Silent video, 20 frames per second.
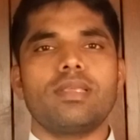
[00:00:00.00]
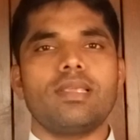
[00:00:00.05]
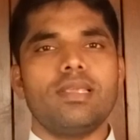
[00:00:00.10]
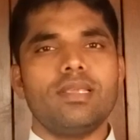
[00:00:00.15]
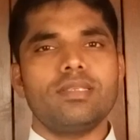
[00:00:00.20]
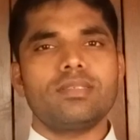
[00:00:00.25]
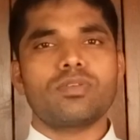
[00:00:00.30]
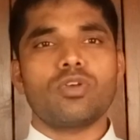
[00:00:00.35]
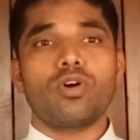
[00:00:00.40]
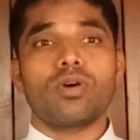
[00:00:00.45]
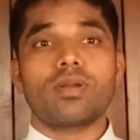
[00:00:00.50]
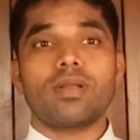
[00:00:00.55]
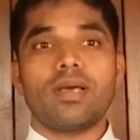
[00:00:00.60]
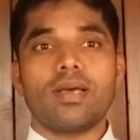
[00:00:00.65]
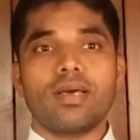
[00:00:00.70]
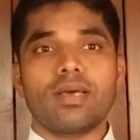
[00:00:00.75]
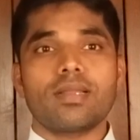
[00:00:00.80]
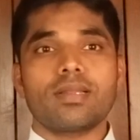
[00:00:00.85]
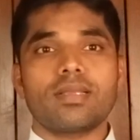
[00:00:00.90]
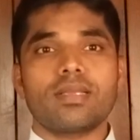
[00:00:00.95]
his or
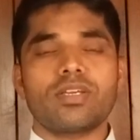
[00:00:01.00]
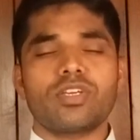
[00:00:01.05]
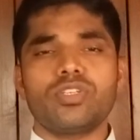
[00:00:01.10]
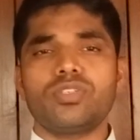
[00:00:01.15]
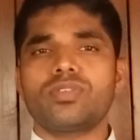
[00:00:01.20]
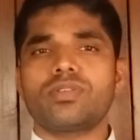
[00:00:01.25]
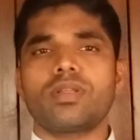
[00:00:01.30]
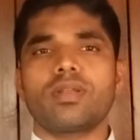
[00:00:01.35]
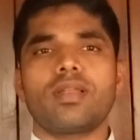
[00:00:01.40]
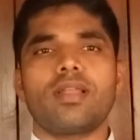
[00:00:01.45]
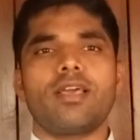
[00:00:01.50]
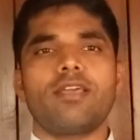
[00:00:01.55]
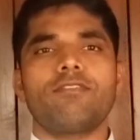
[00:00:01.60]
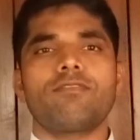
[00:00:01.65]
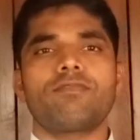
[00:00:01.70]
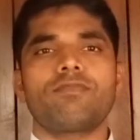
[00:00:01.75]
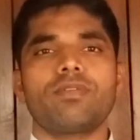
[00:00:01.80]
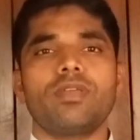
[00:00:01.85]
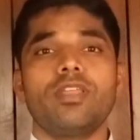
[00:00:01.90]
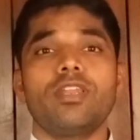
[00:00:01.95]
her Christian
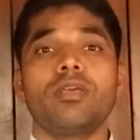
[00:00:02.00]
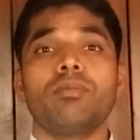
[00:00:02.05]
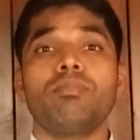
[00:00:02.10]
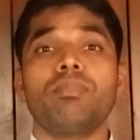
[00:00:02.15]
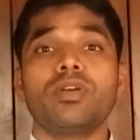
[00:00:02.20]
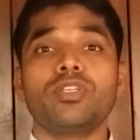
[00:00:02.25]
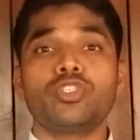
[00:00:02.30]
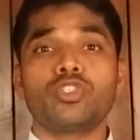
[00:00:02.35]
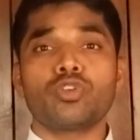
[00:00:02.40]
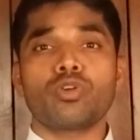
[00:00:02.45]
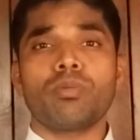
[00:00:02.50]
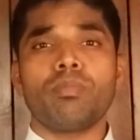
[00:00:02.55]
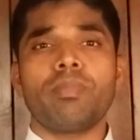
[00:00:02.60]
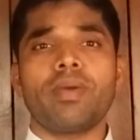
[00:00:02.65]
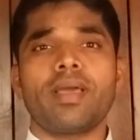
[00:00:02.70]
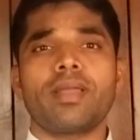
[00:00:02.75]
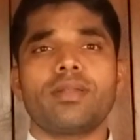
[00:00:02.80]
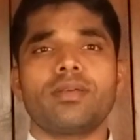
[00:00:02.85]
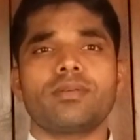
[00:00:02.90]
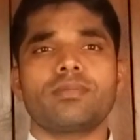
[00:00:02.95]
life in a mature
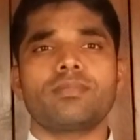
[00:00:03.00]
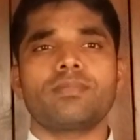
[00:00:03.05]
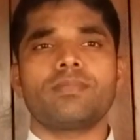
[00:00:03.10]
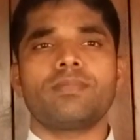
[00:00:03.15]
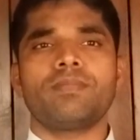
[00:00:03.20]
manner.